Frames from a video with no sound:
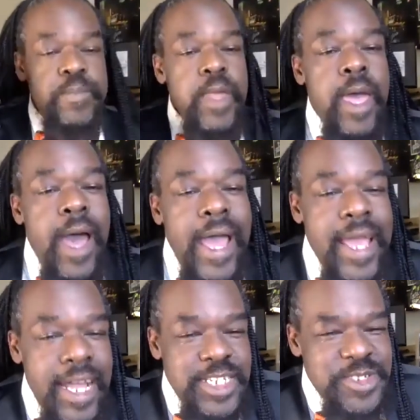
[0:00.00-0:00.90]
I
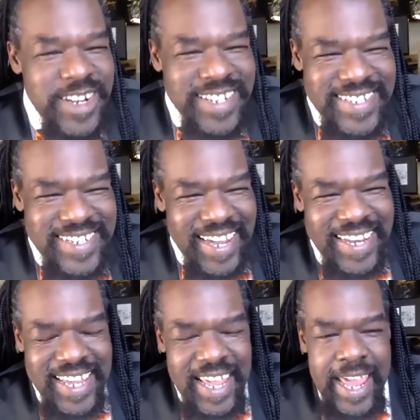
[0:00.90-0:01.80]
got to Oregon
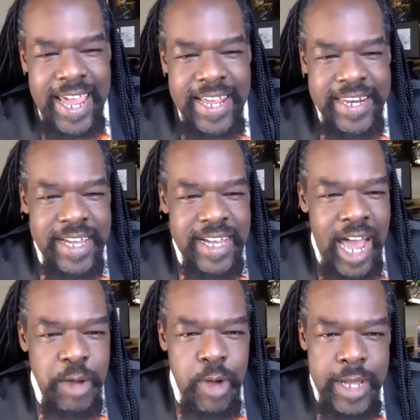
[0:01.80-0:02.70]
State, and
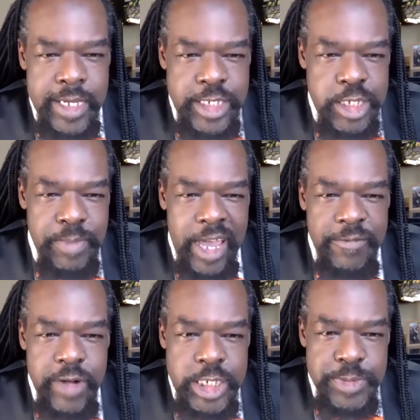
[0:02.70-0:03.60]
I walk into my
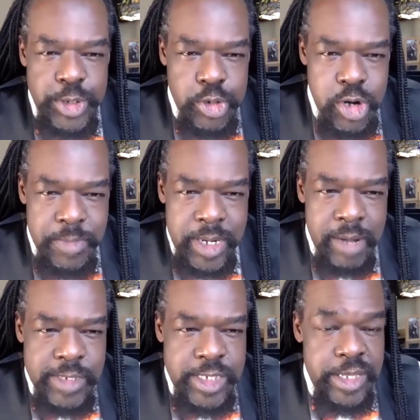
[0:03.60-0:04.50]
freshman dorm, and I
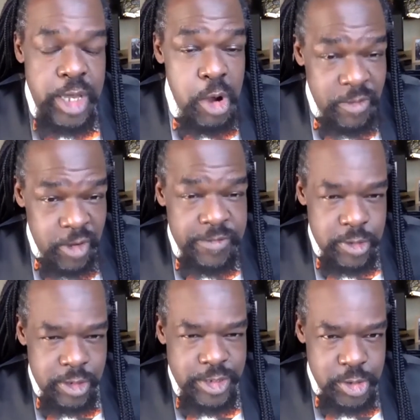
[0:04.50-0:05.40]
was in the
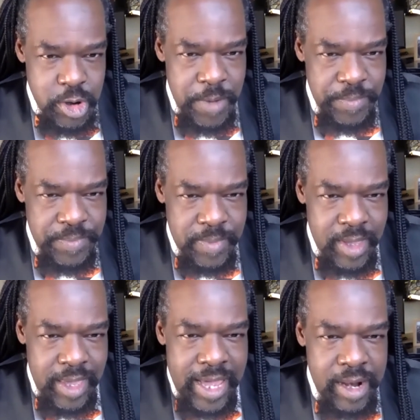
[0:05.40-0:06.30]
overflow dorm
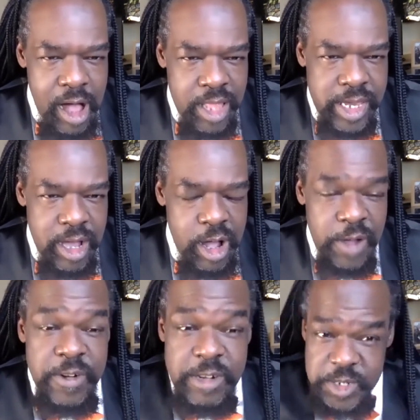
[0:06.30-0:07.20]
at Holly.
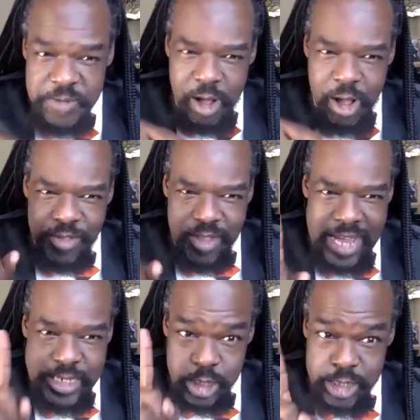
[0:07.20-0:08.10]
First of all, I
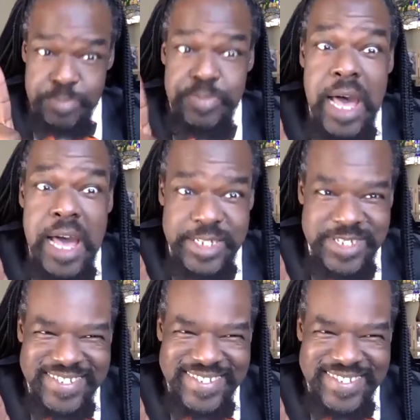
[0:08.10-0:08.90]
took the bus